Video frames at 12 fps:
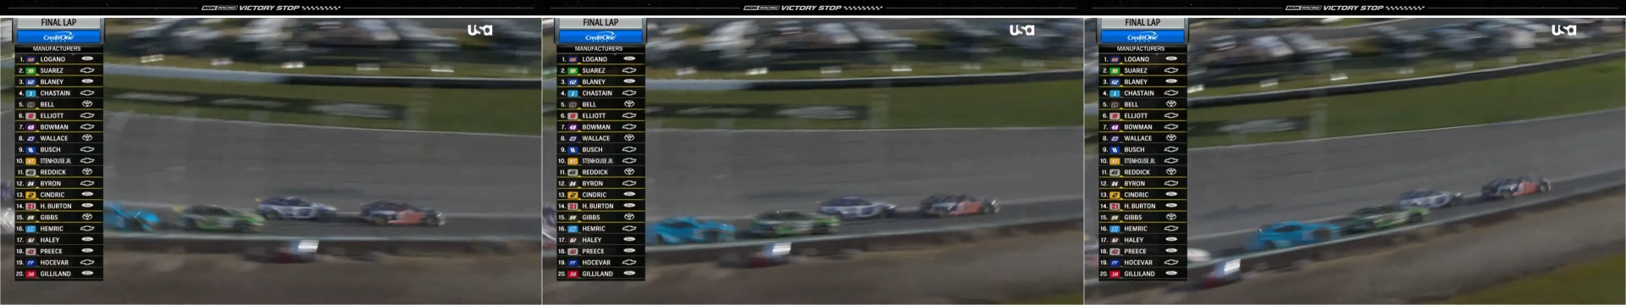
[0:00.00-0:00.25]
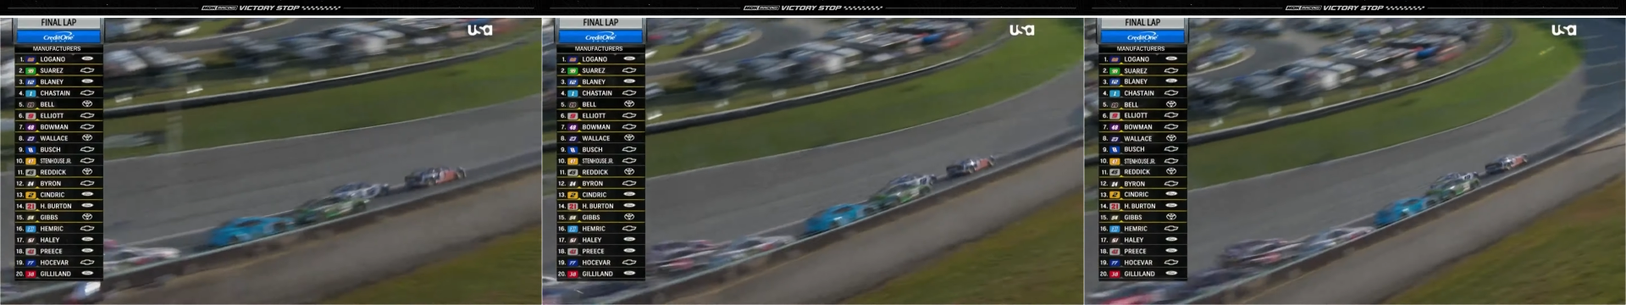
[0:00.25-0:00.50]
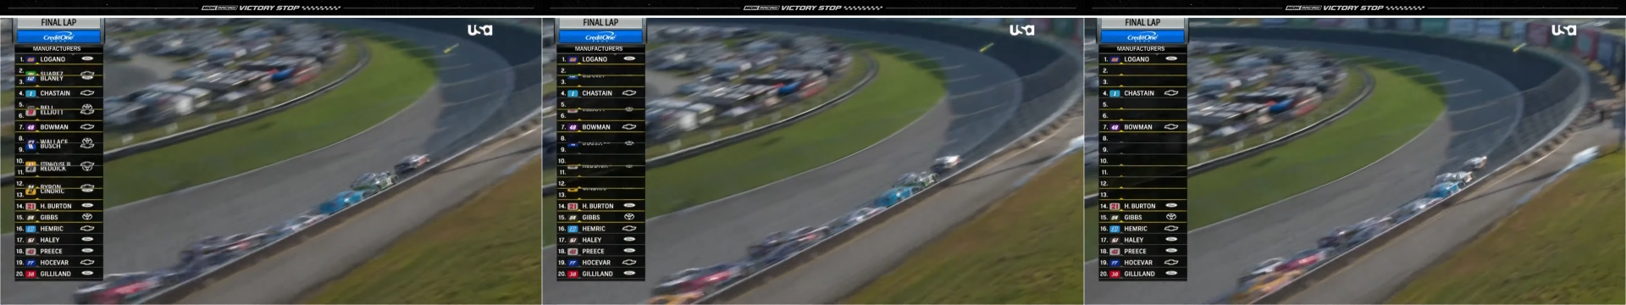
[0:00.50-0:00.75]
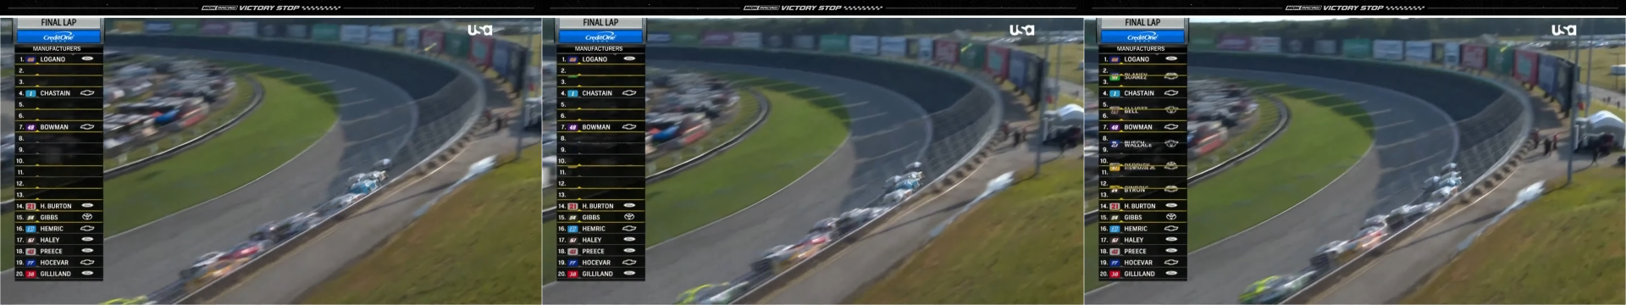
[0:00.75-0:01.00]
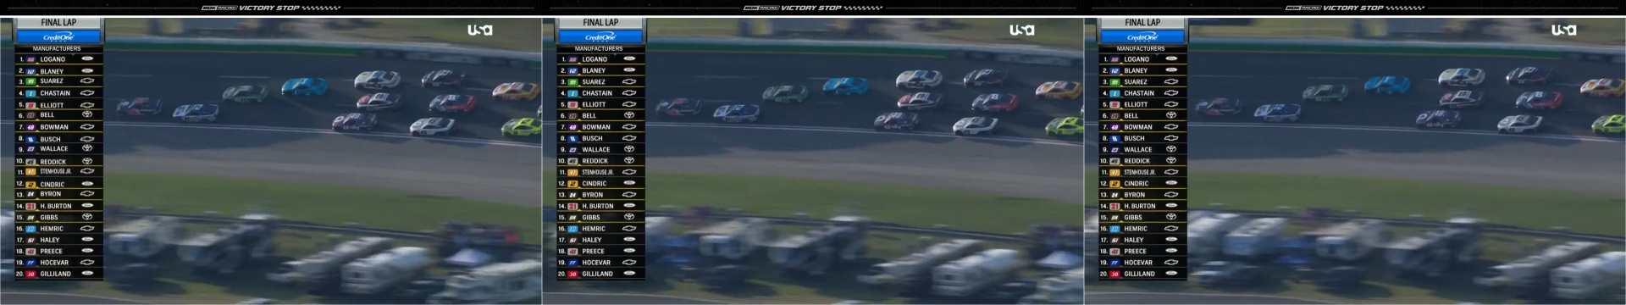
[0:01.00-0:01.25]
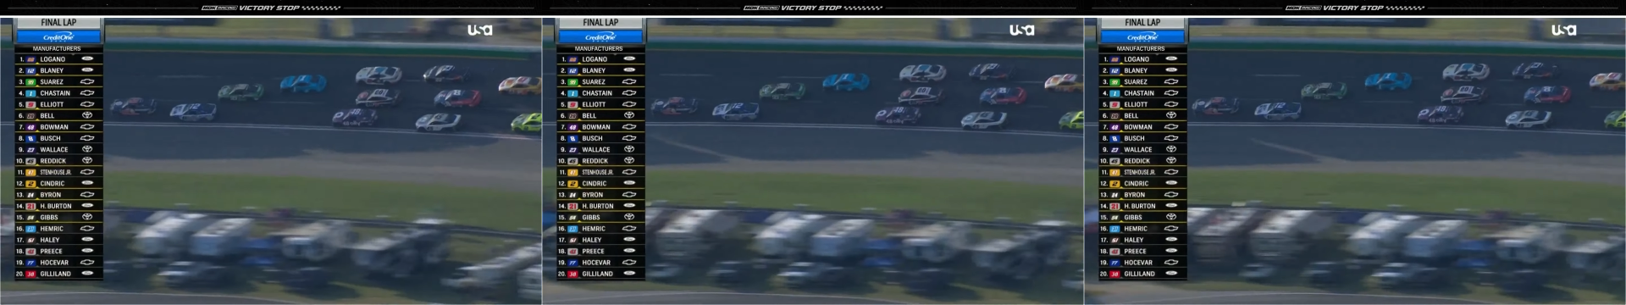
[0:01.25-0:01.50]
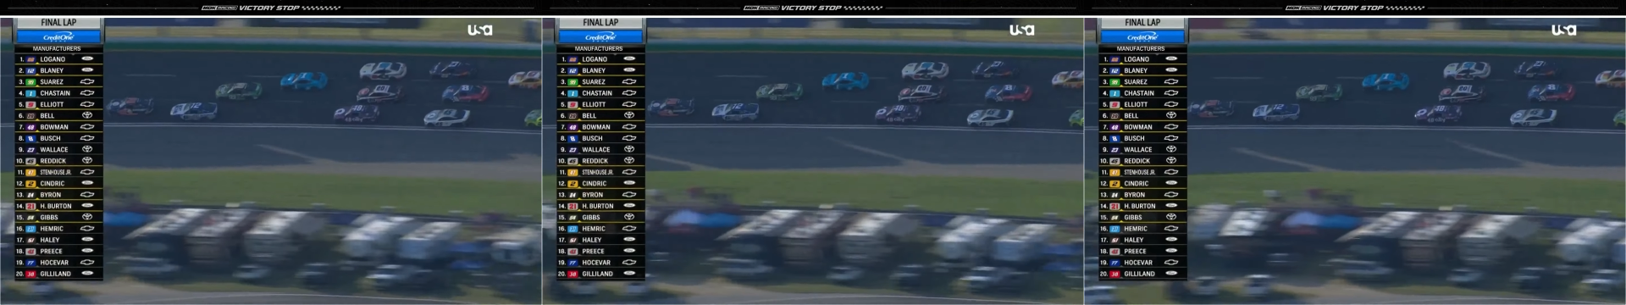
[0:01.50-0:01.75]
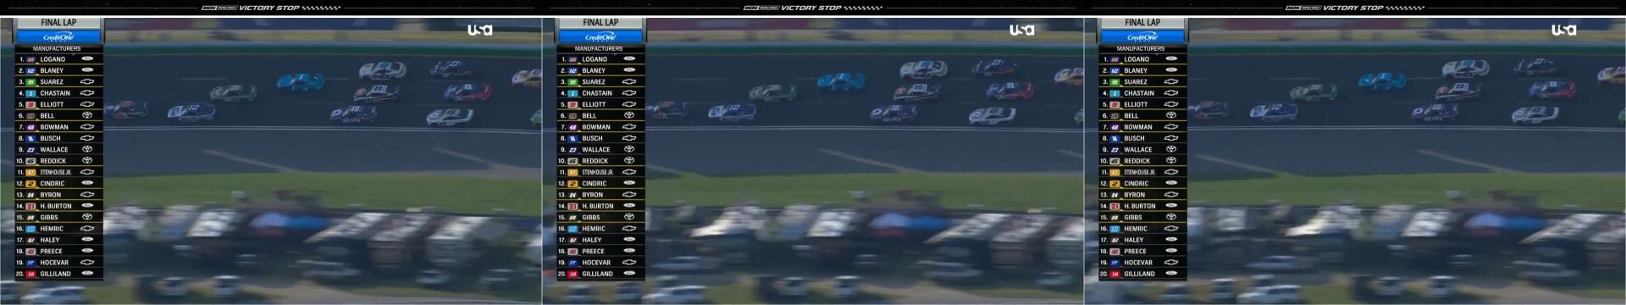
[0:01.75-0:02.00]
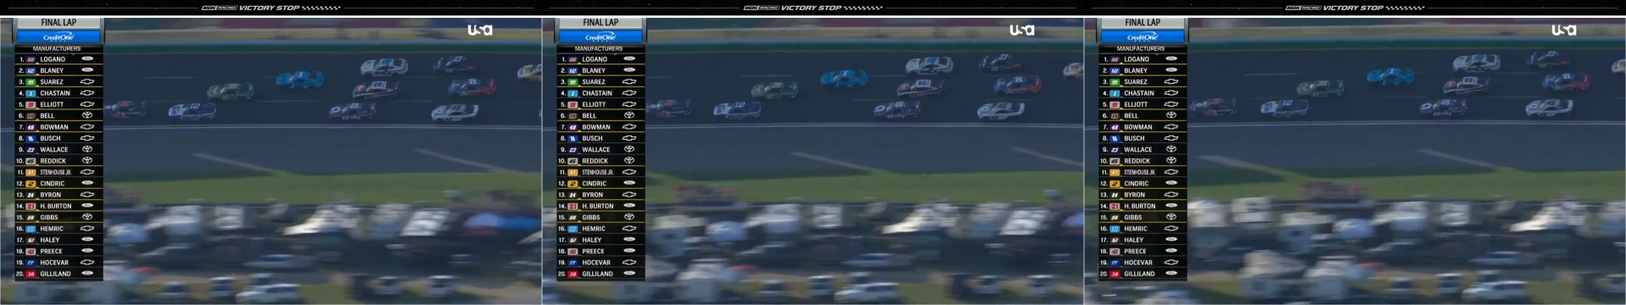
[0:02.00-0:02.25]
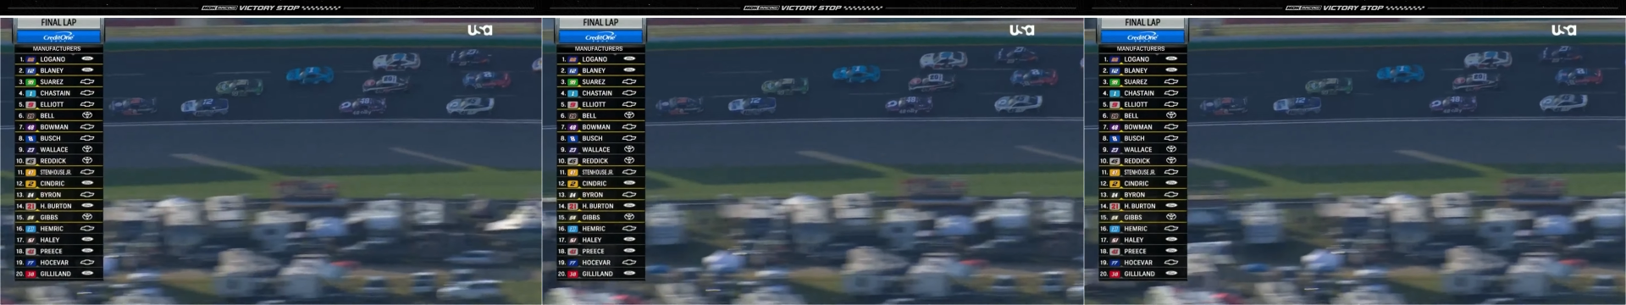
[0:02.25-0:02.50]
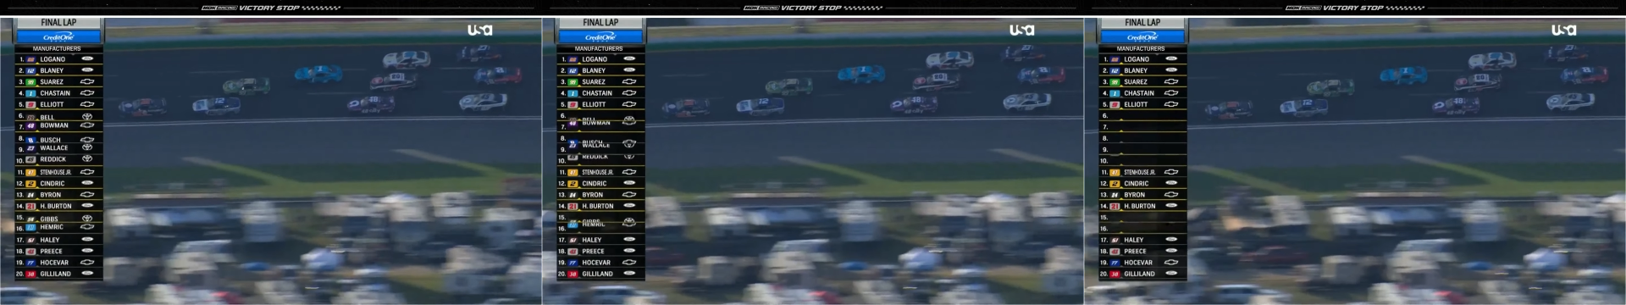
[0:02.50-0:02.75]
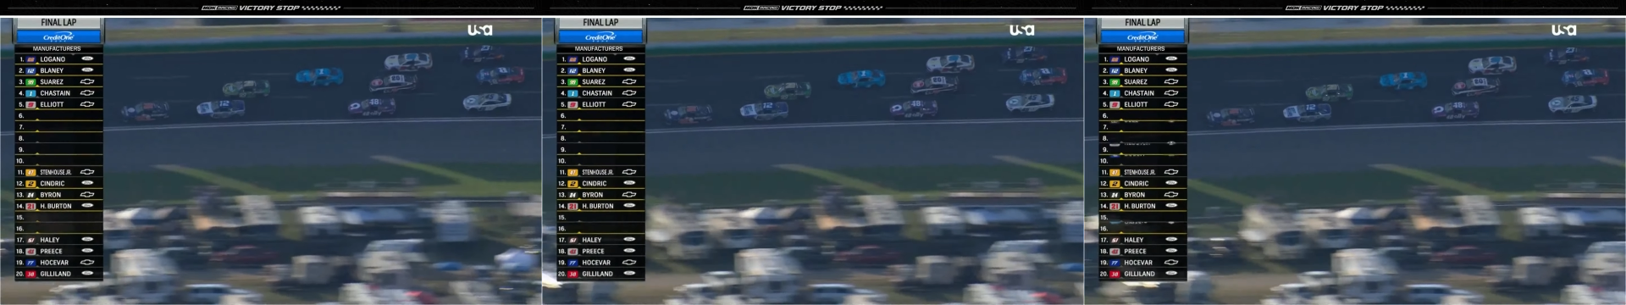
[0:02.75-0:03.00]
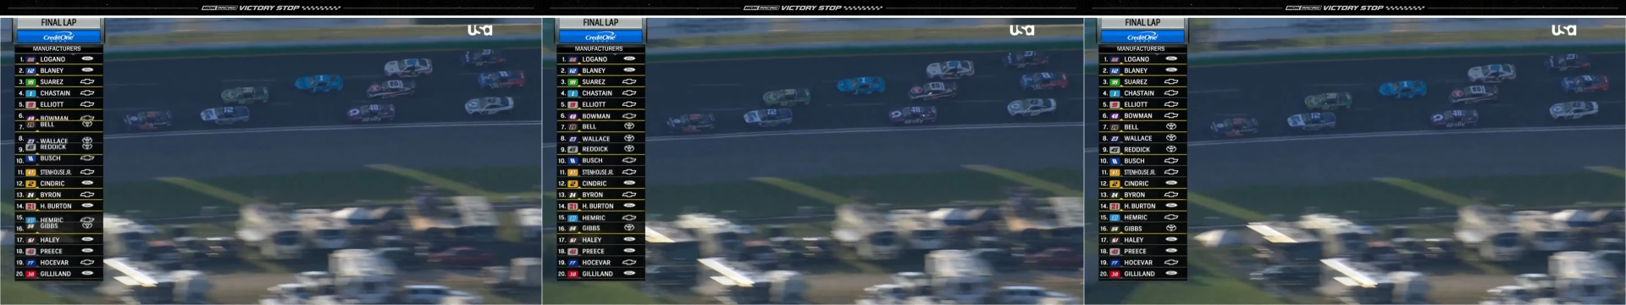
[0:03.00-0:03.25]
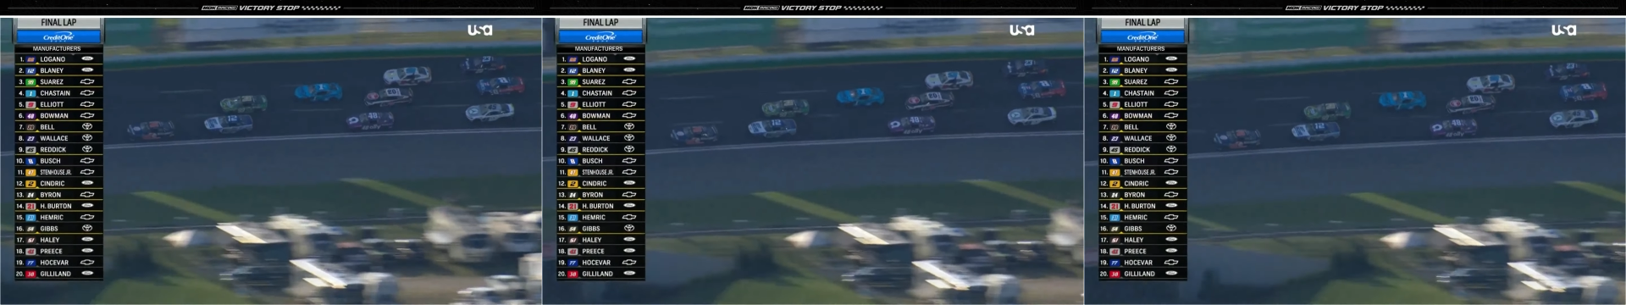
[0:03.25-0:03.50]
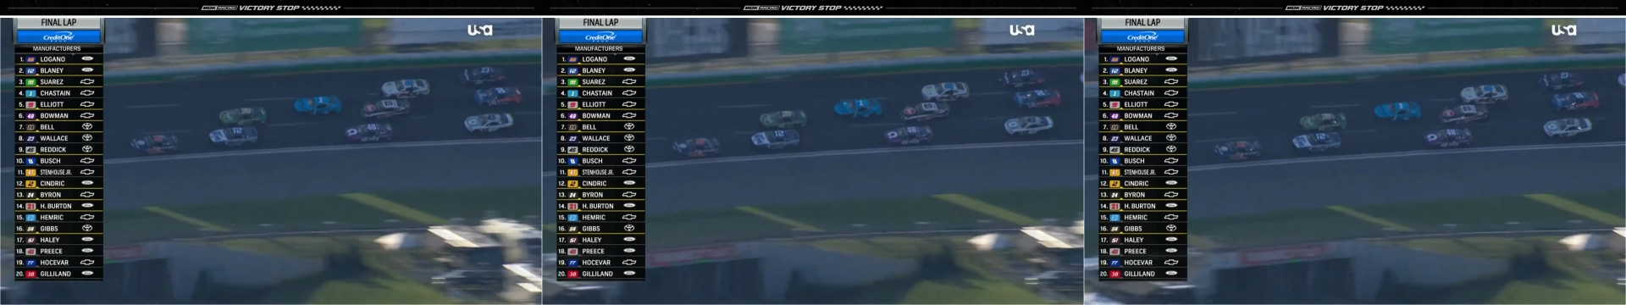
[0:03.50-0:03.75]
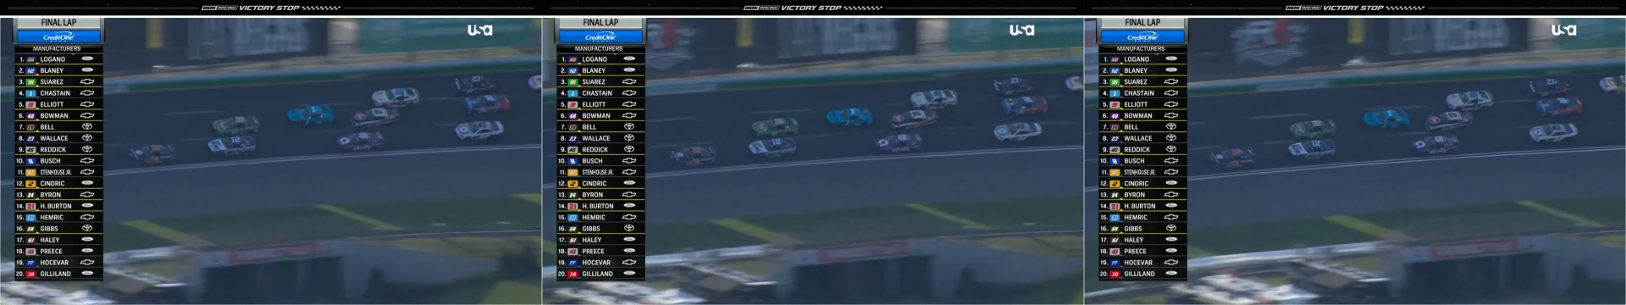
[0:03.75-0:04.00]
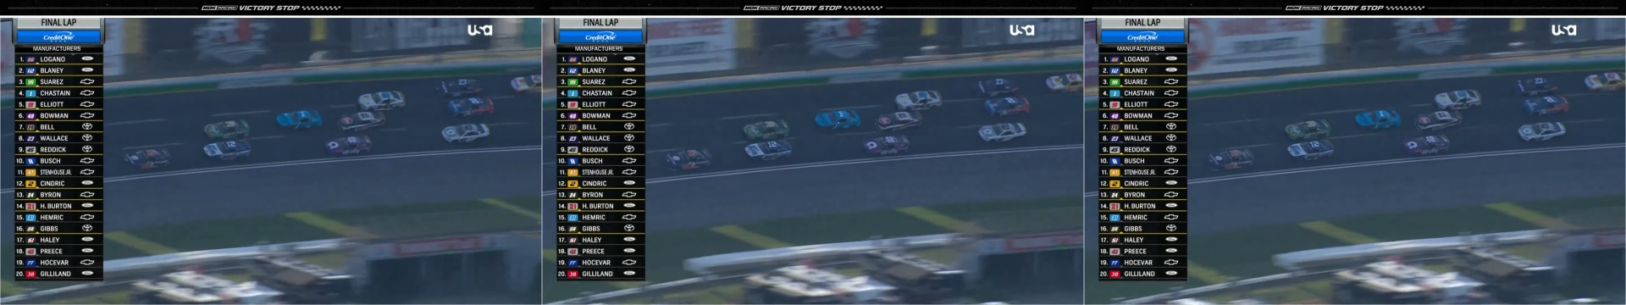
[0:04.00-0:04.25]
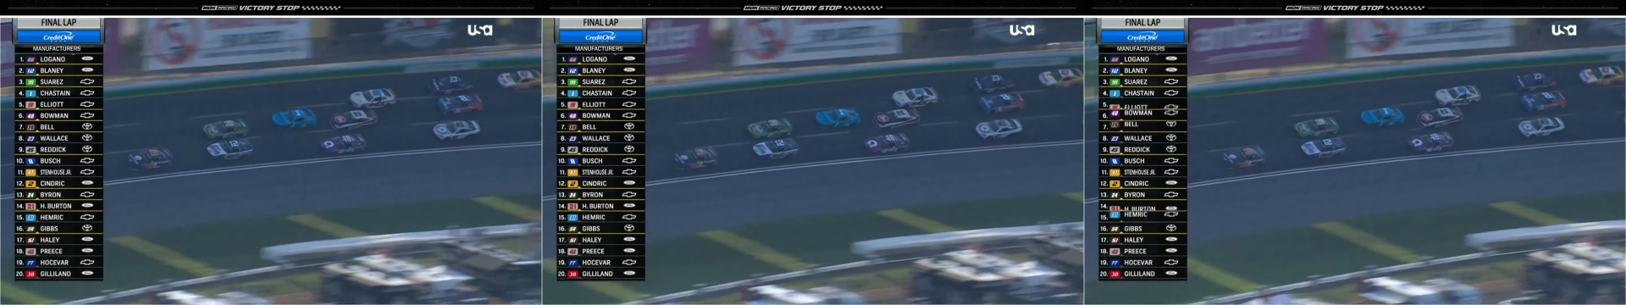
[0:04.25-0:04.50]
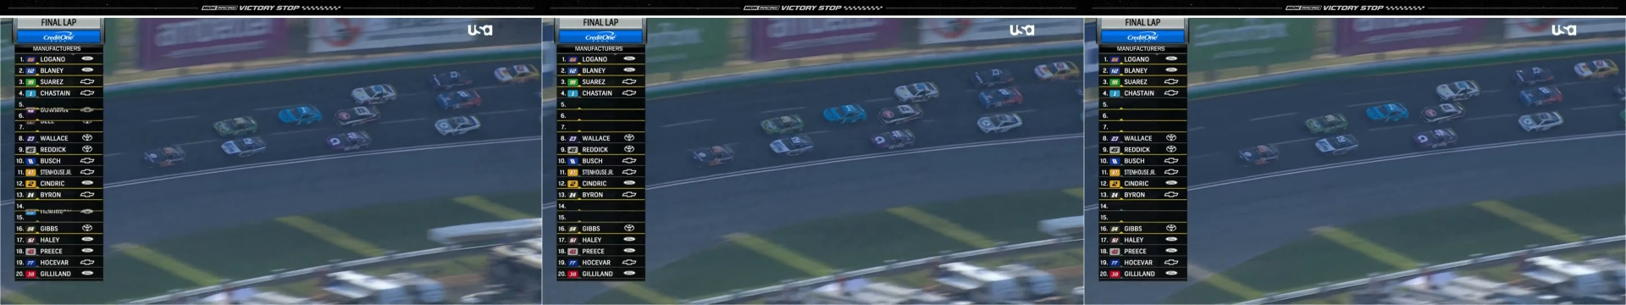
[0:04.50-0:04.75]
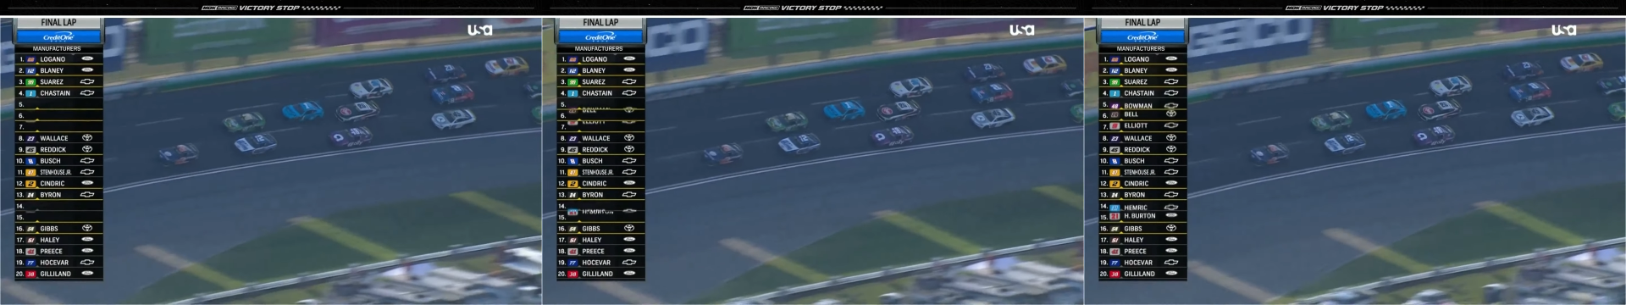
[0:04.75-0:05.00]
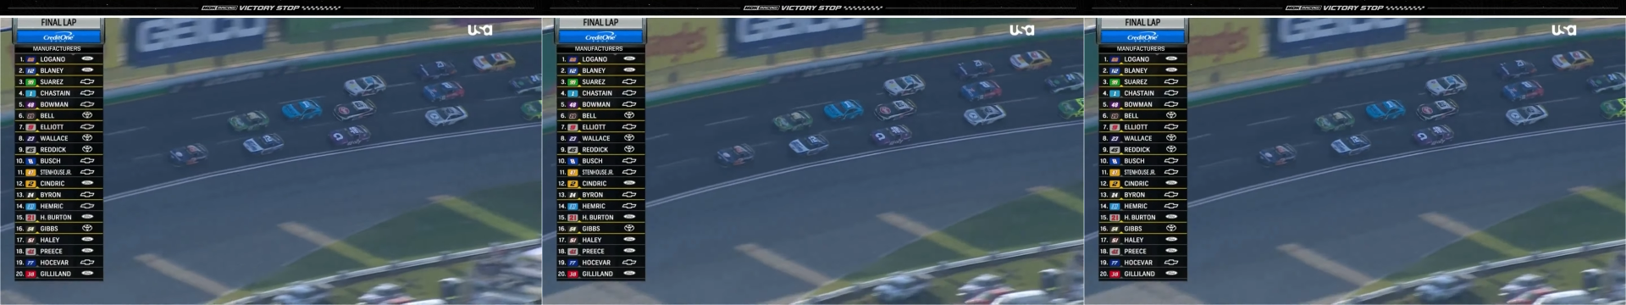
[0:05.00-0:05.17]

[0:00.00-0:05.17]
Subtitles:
No face is visible, so there are no lips to read.